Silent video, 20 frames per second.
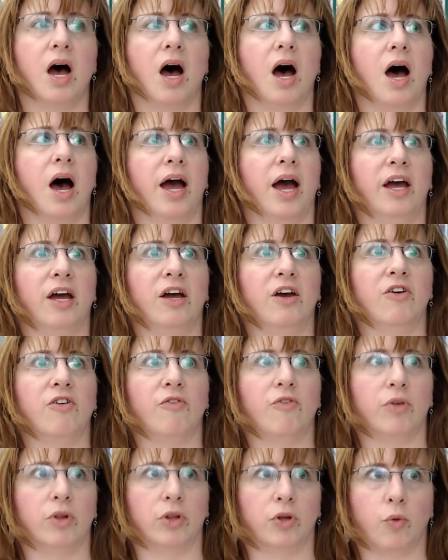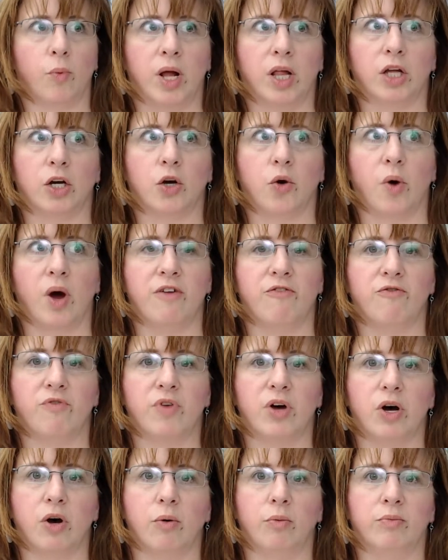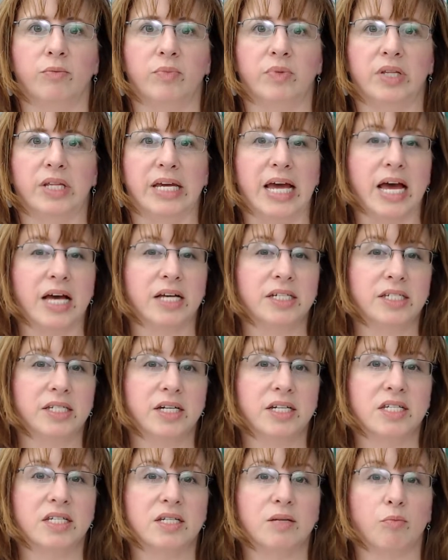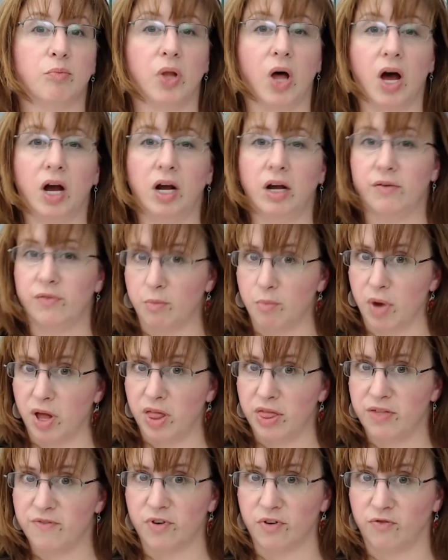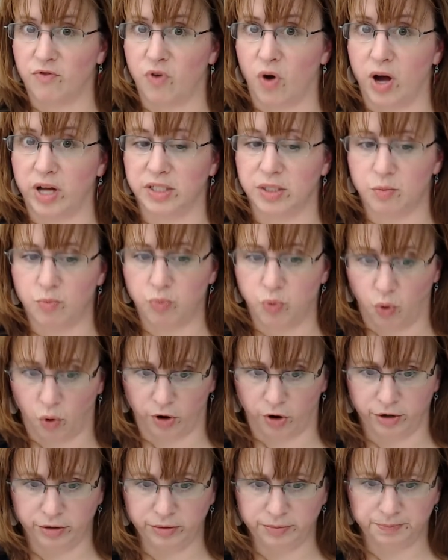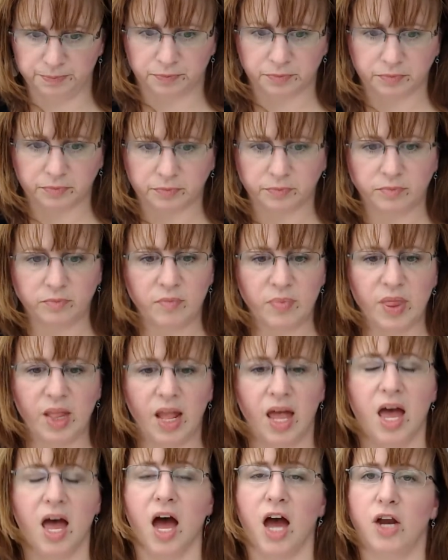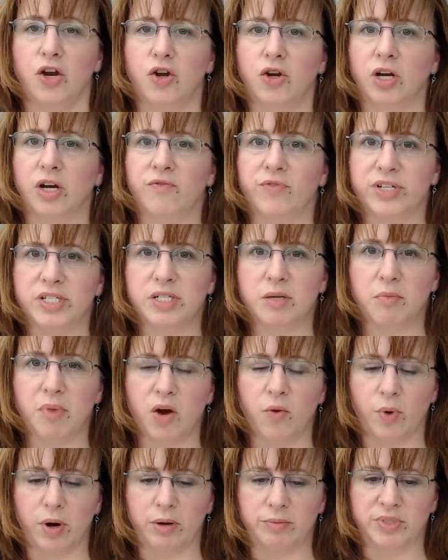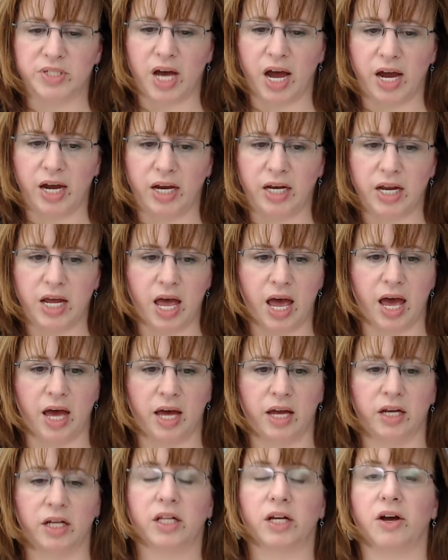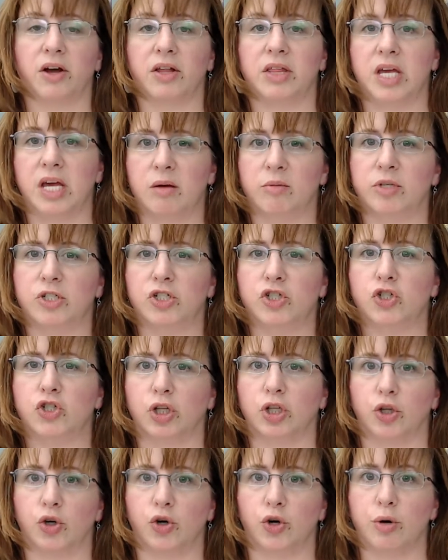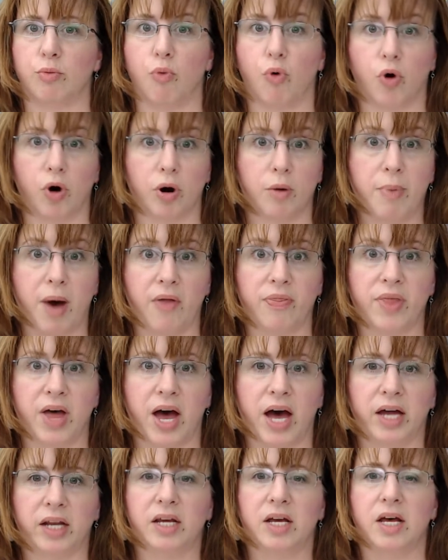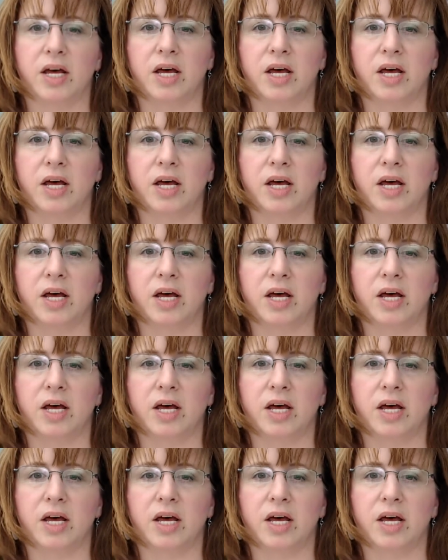A little while ago, I filmed the Essex Block of the Month for Fawns and Porter. And you can visit my website and click on the image to learn more about that.